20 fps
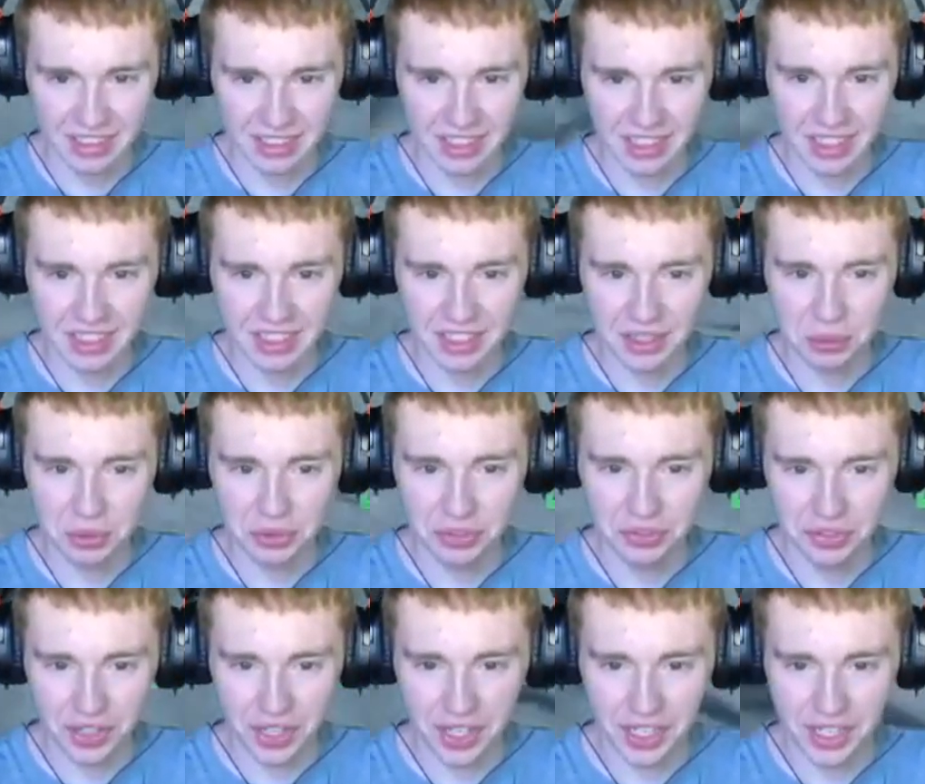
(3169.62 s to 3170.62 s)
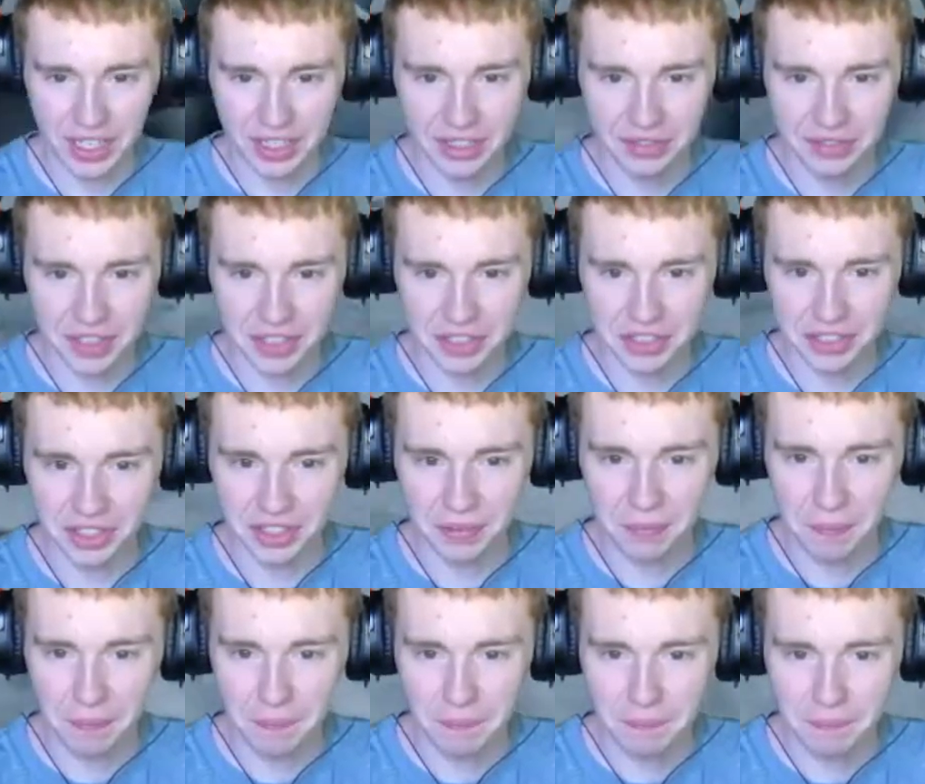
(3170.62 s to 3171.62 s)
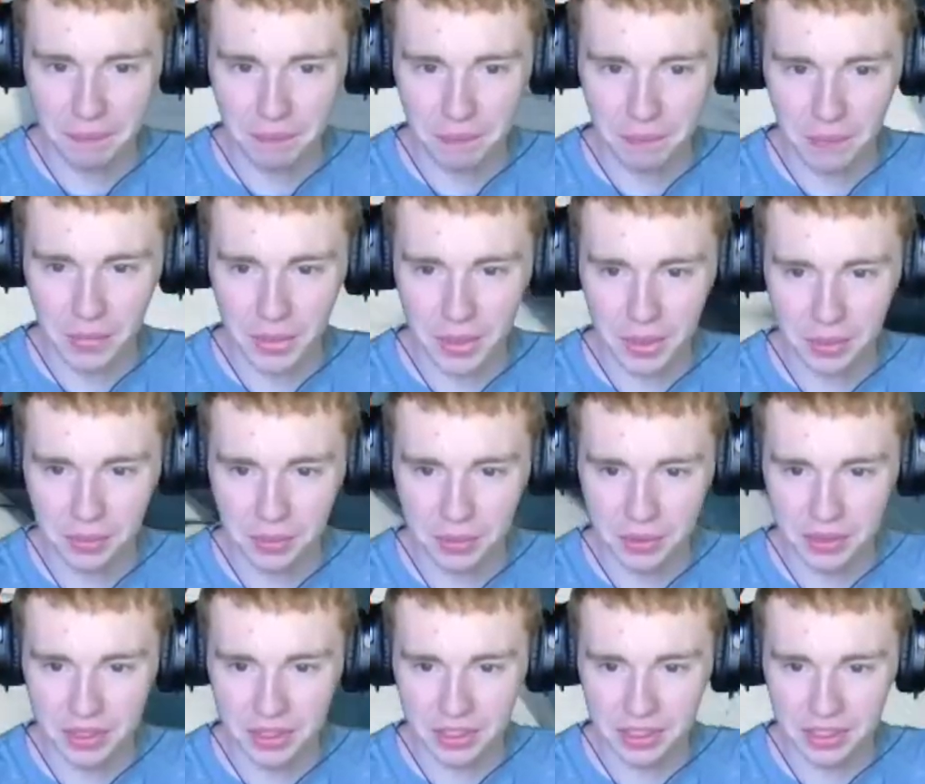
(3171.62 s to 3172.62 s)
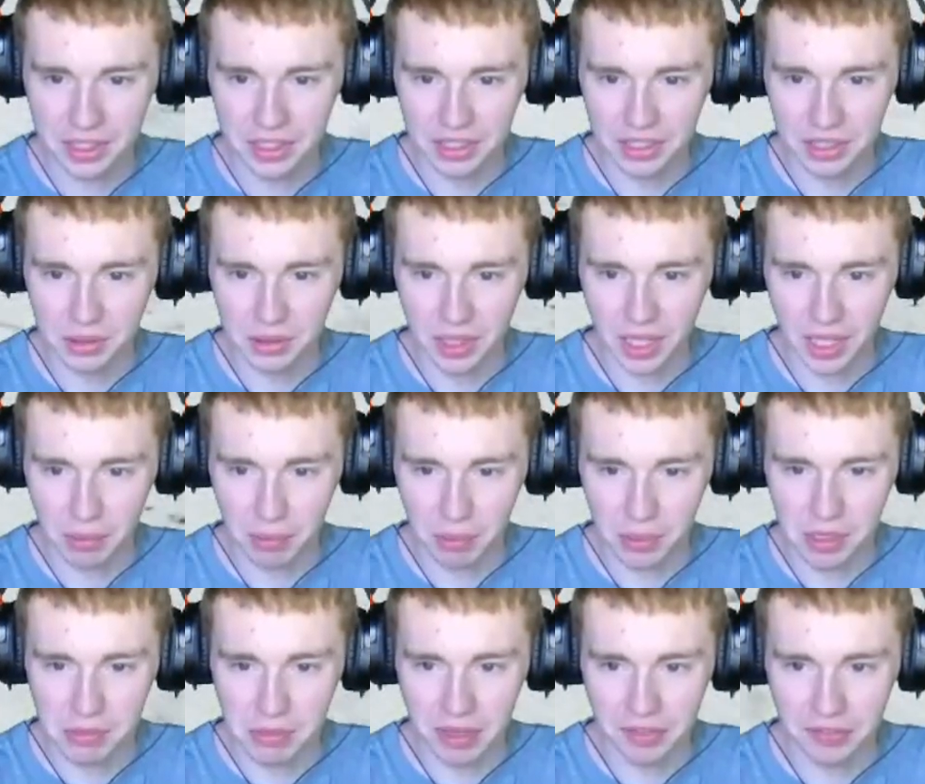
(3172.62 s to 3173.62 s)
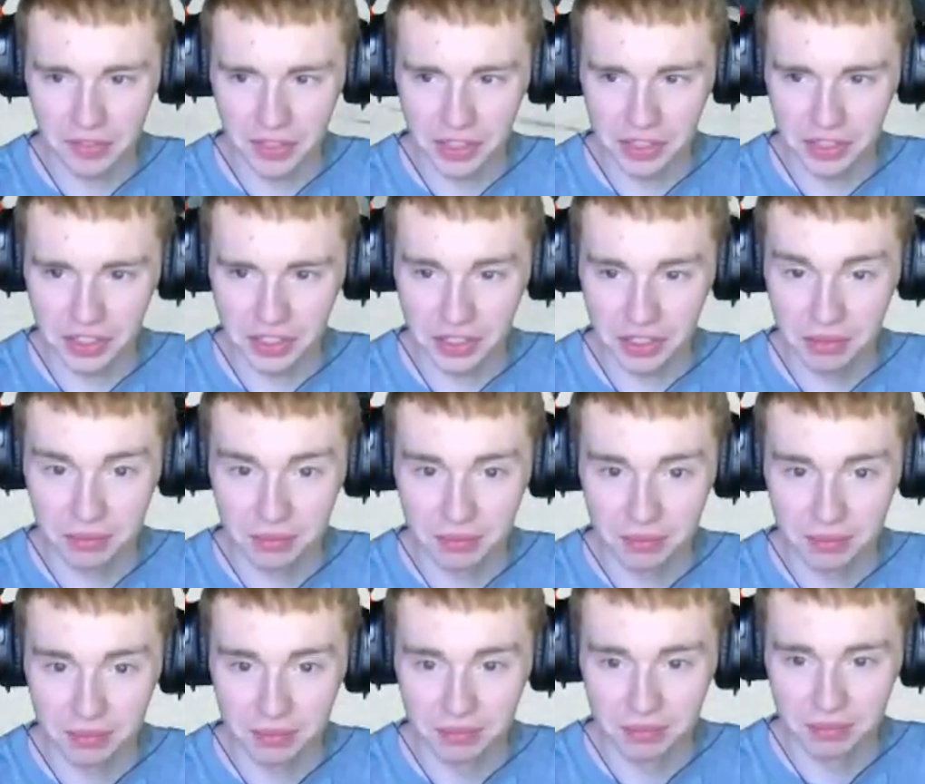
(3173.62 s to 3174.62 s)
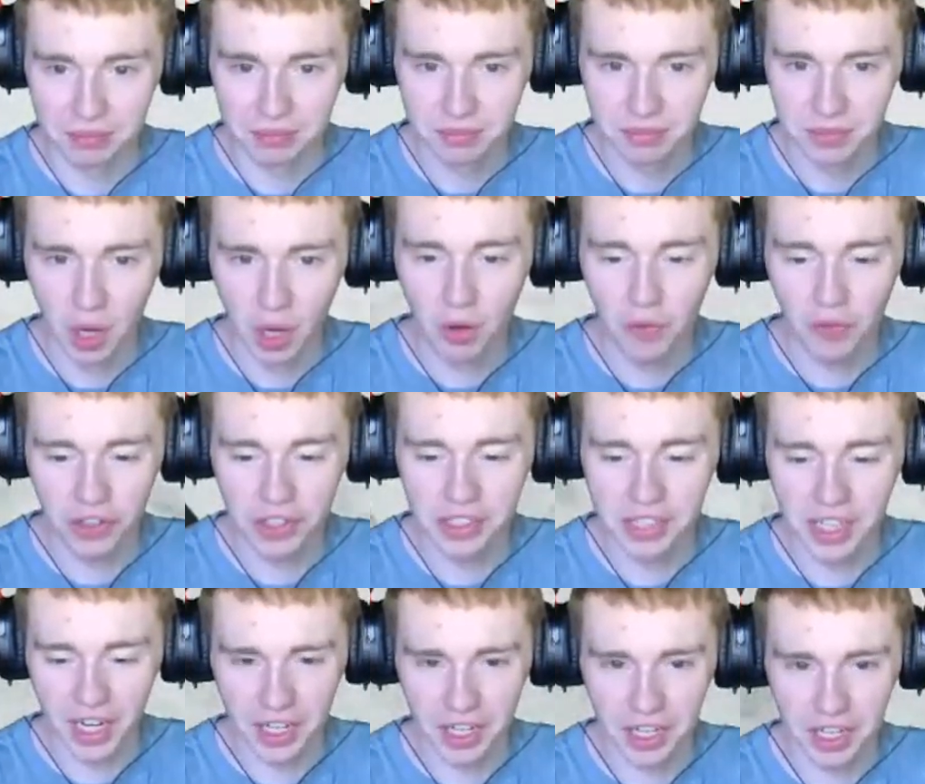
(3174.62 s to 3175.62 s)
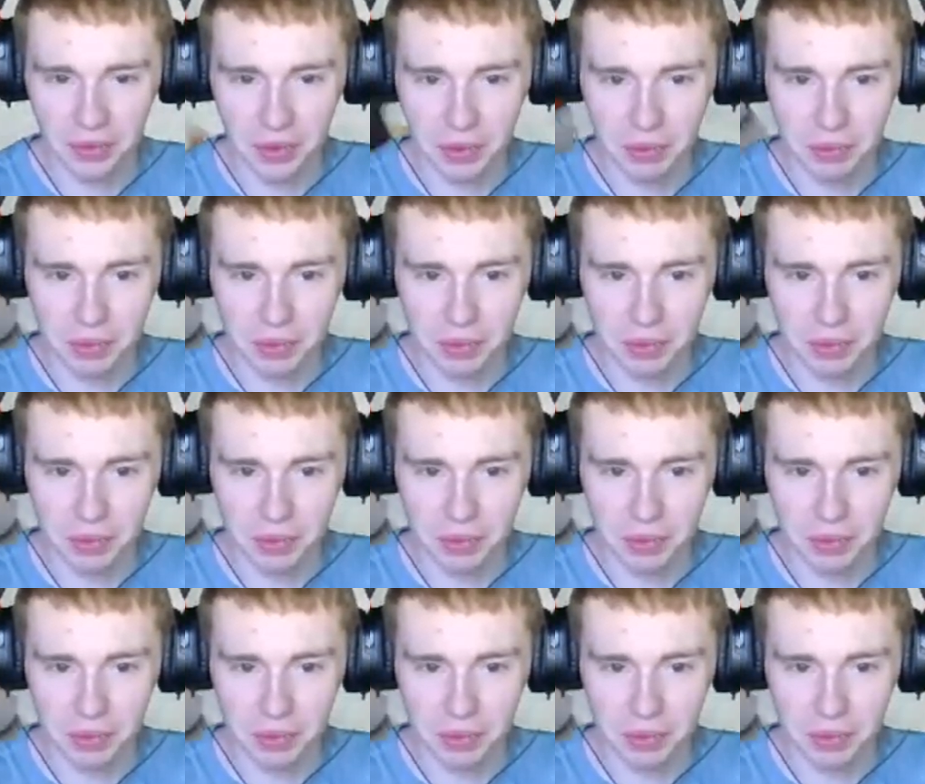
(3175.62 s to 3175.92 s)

I guess I will find out eventually what's gonna happen to my face. Hopefully it's not gonna get ripped